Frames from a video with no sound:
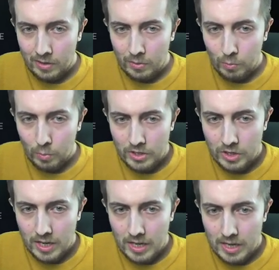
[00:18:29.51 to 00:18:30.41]
which
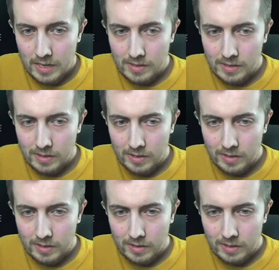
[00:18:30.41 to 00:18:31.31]
is
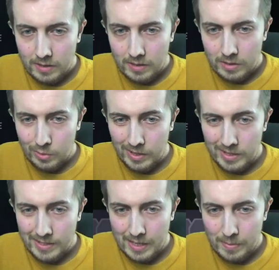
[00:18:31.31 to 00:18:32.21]

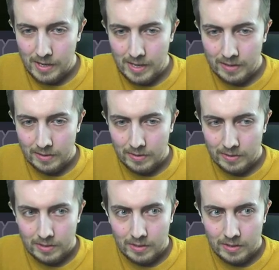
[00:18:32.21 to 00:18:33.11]
Tuanzebe.
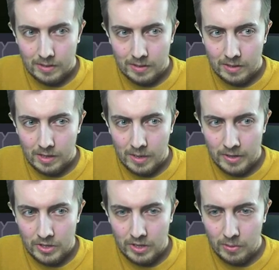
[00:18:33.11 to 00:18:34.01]
I'm
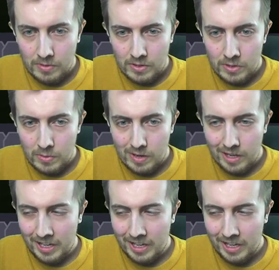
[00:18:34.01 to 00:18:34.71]
actually going to uh,